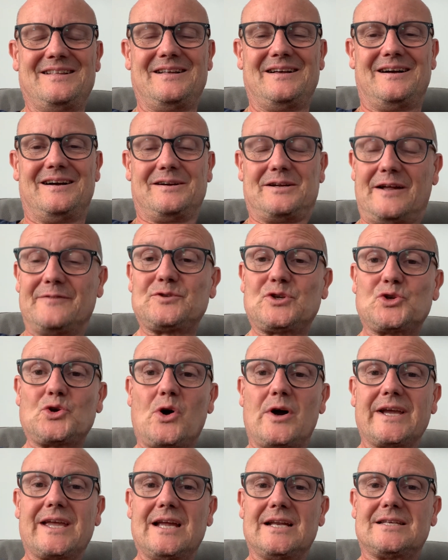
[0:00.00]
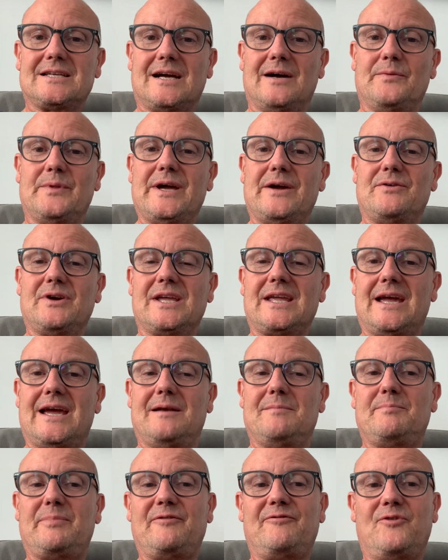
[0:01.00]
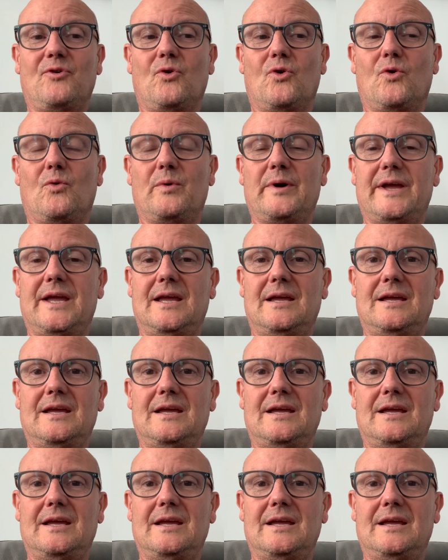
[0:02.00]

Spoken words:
going to have to try and get down there again before we